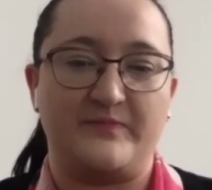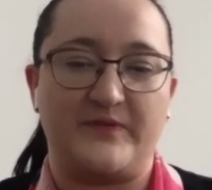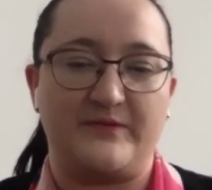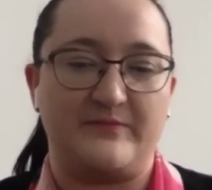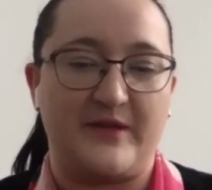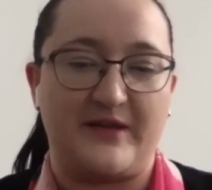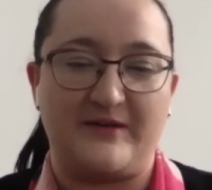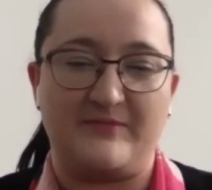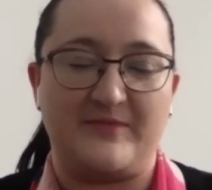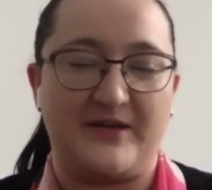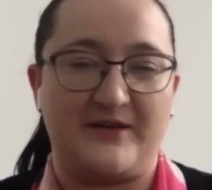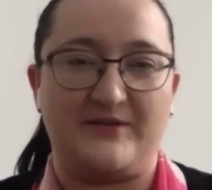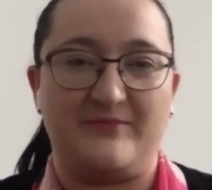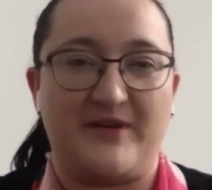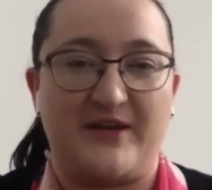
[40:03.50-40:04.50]

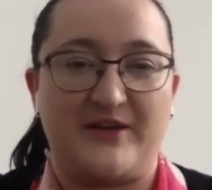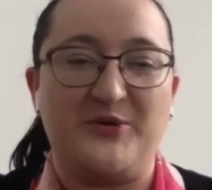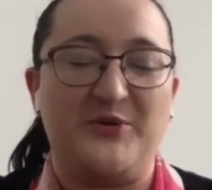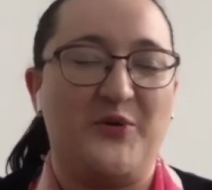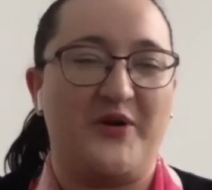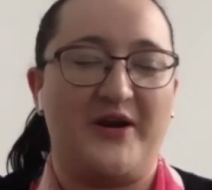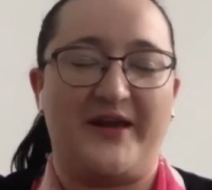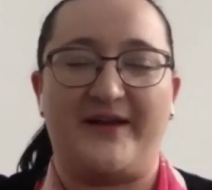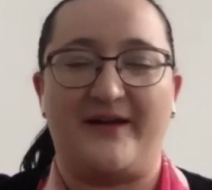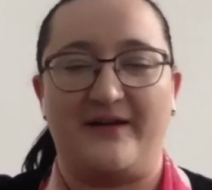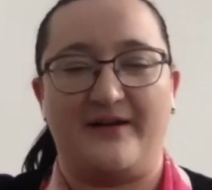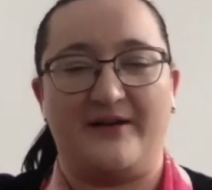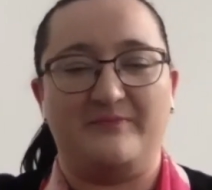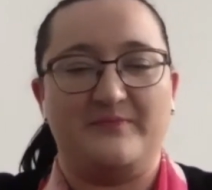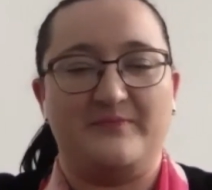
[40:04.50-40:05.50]
you, or like
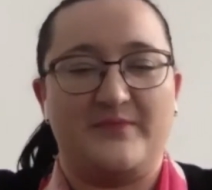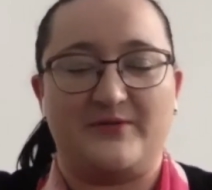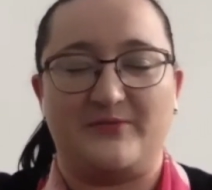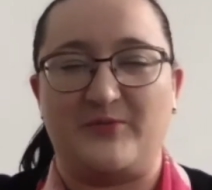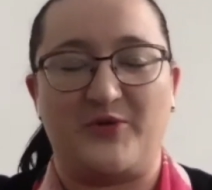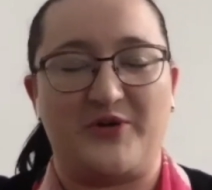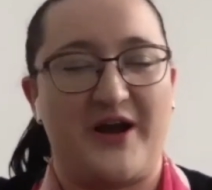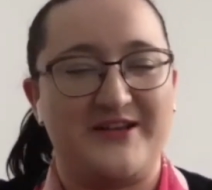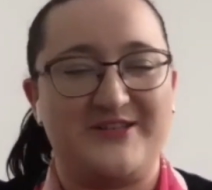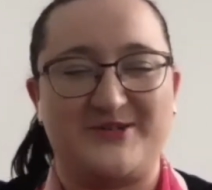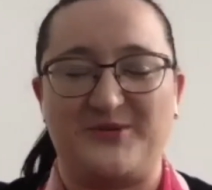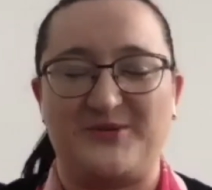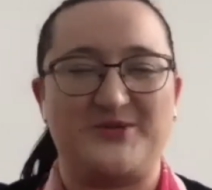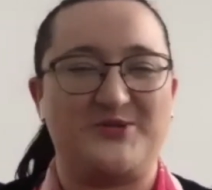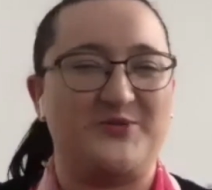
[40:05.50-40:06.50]
or high
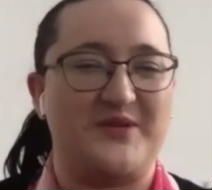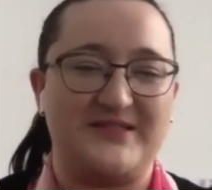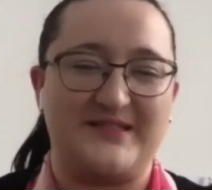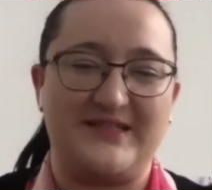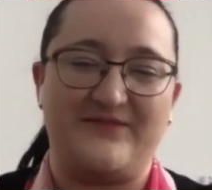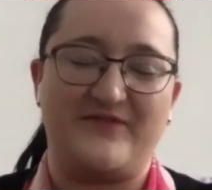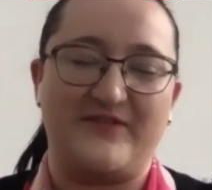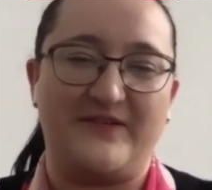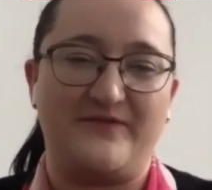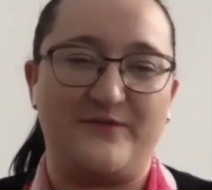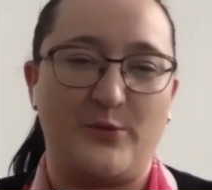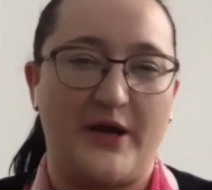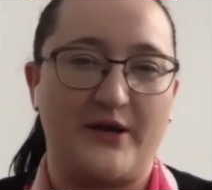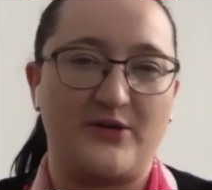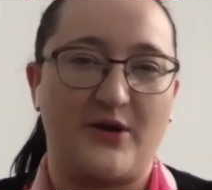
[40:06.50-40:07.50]
school students, if
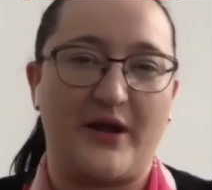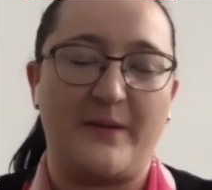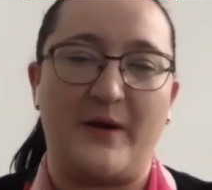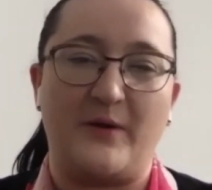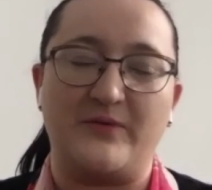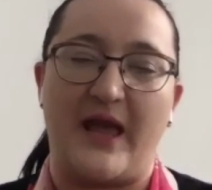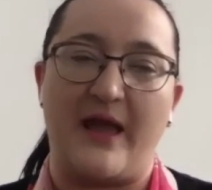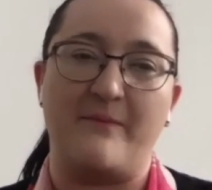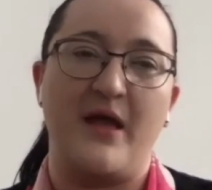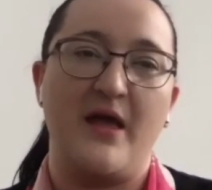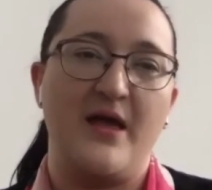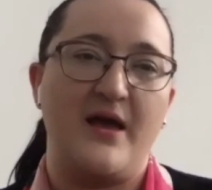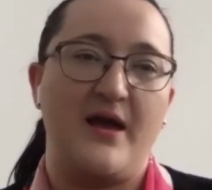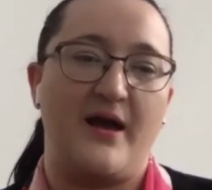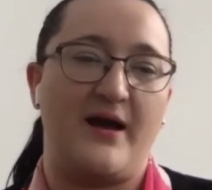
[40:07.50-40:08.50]
we are talking about them,
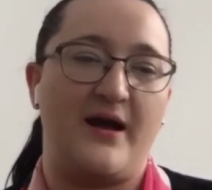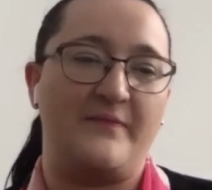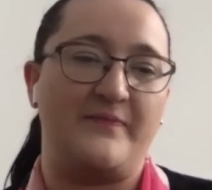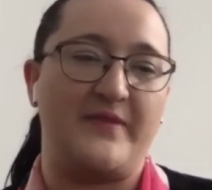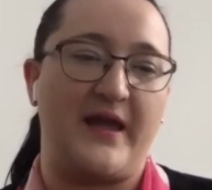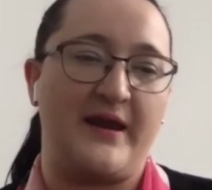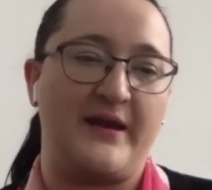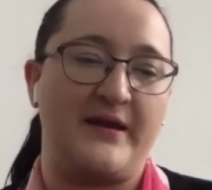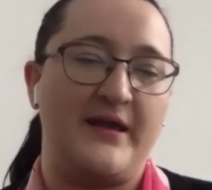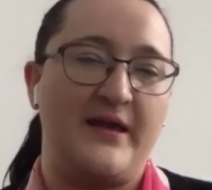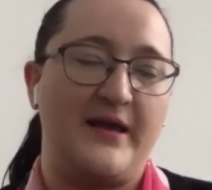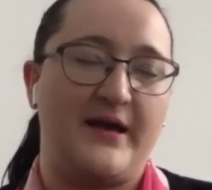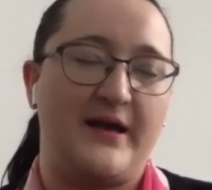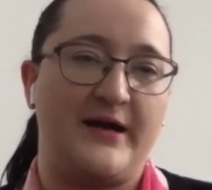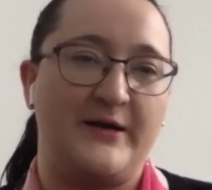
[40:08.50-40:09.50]
then
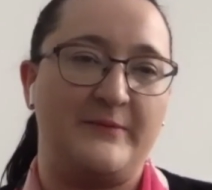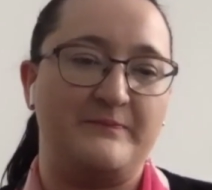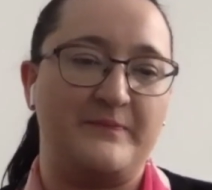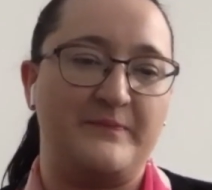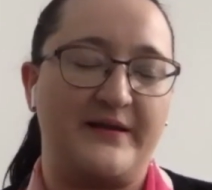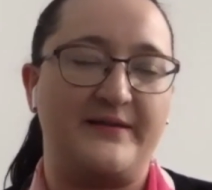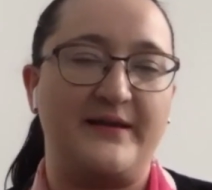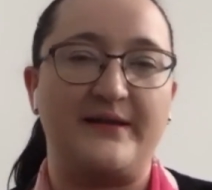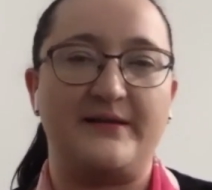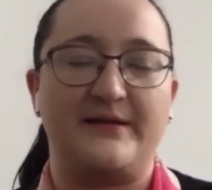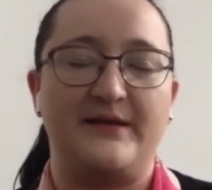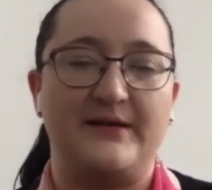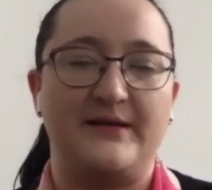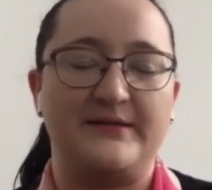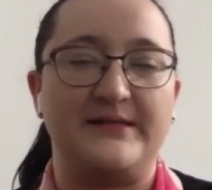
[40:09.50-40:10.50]
I think
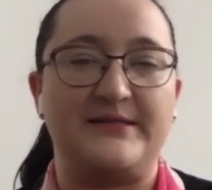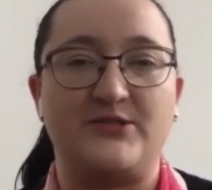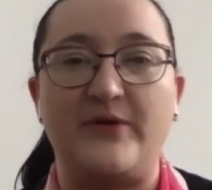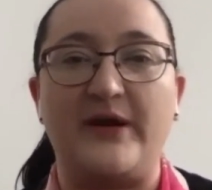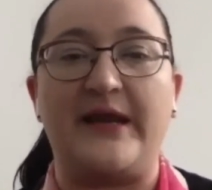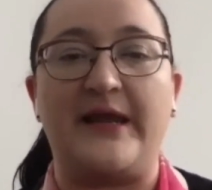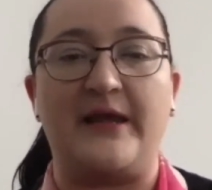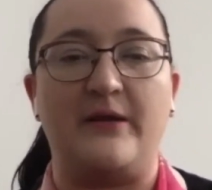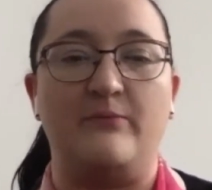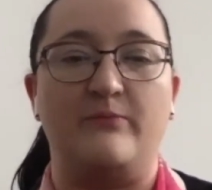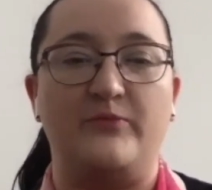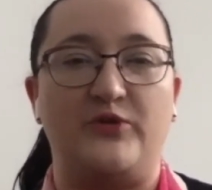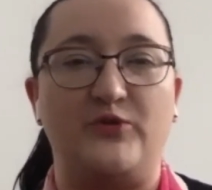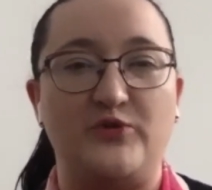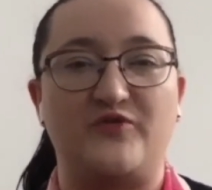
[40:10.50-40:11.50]
it's really
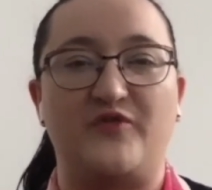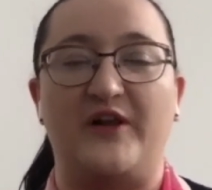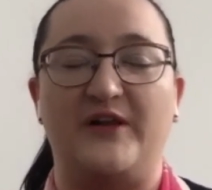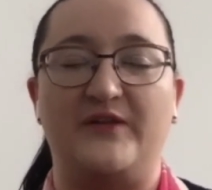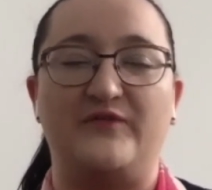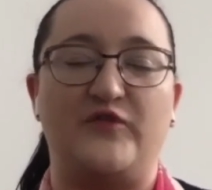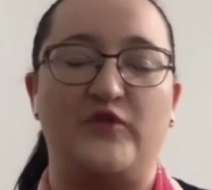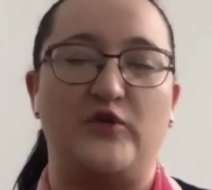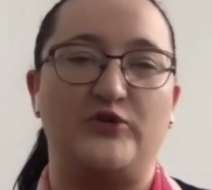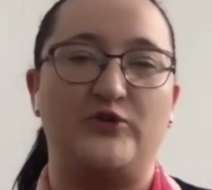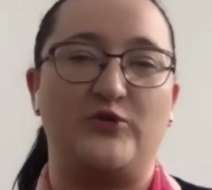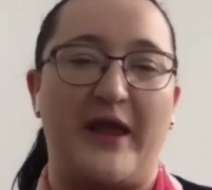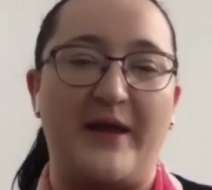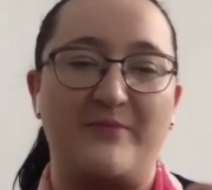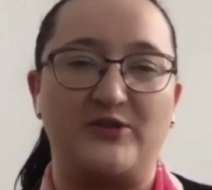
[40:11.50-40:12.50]
useful to
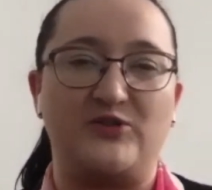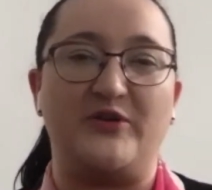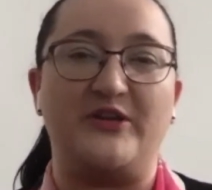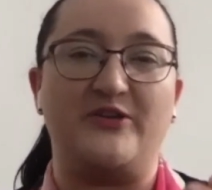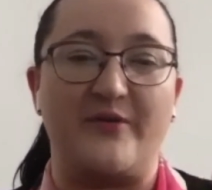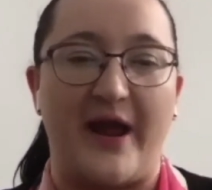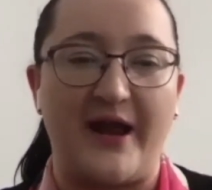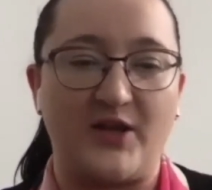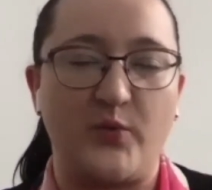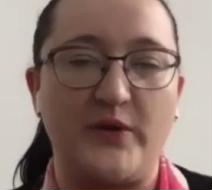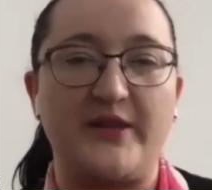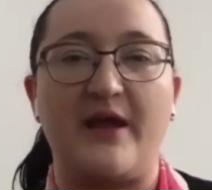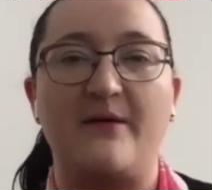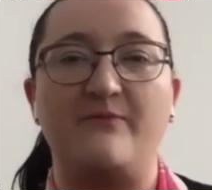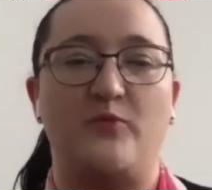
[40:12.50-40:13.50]
be able to interact with
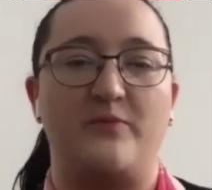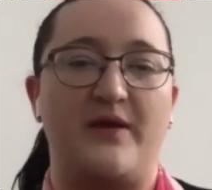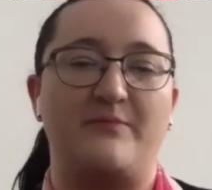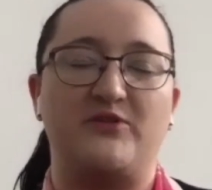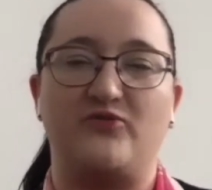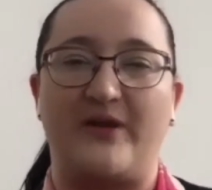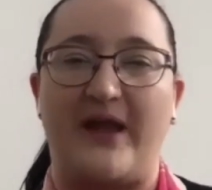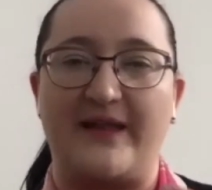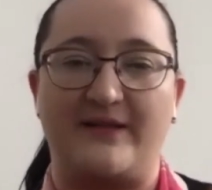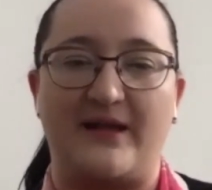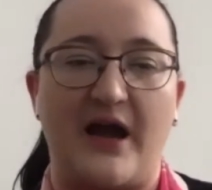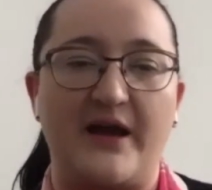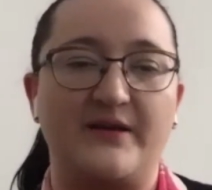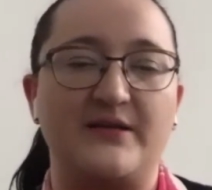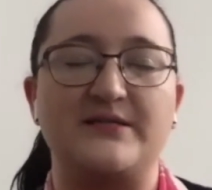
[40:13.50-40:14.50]
them, to be able to get
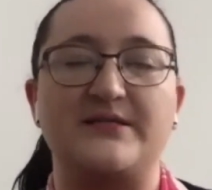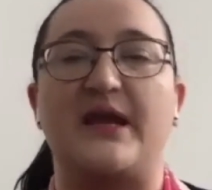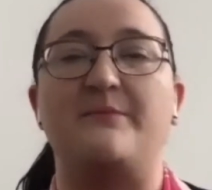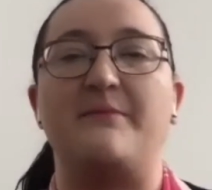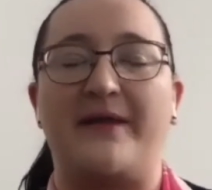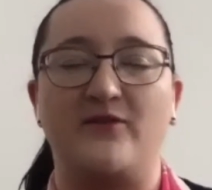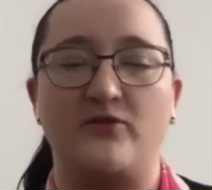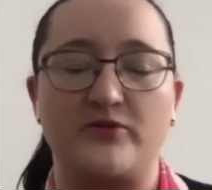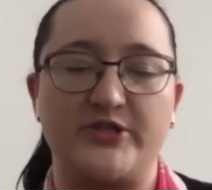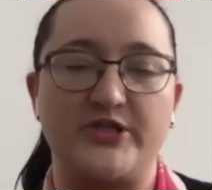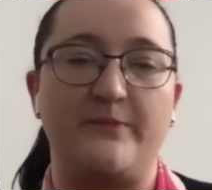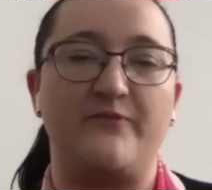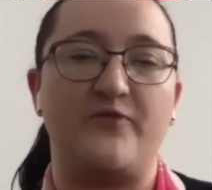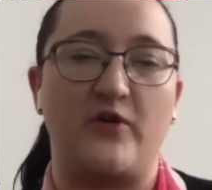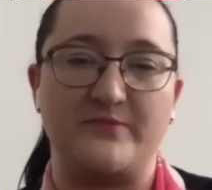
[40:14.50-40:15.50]
guidance and mentorship
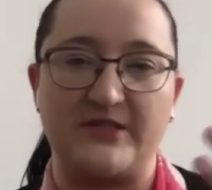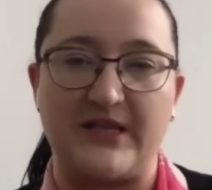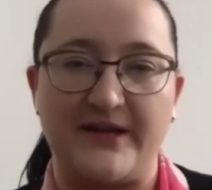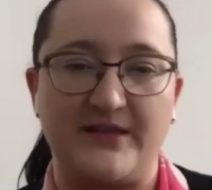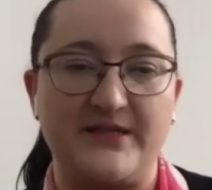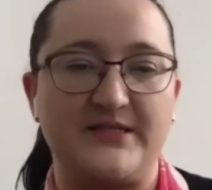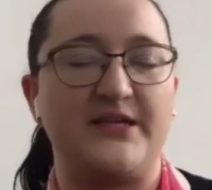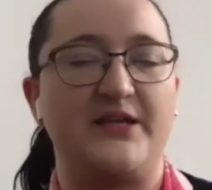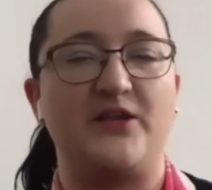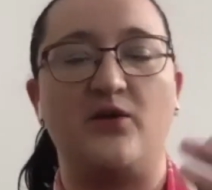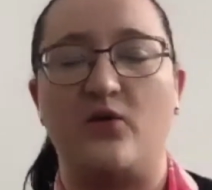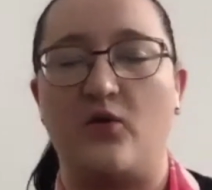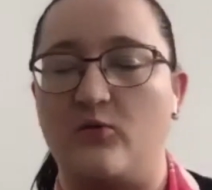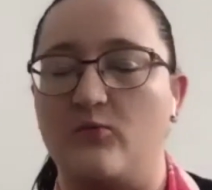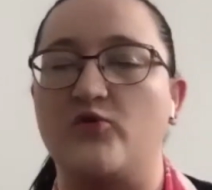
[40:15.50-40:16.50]
from slightly senior
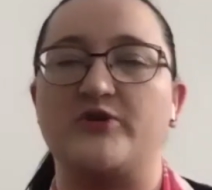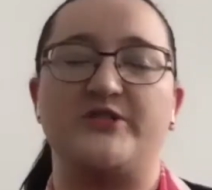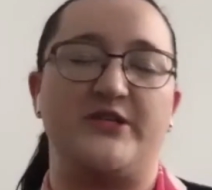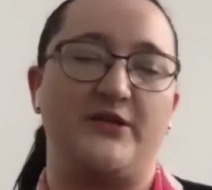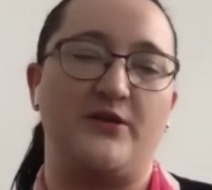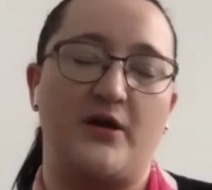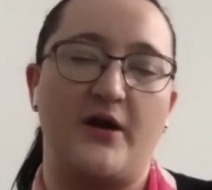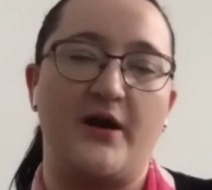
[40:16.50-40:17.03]
or more senior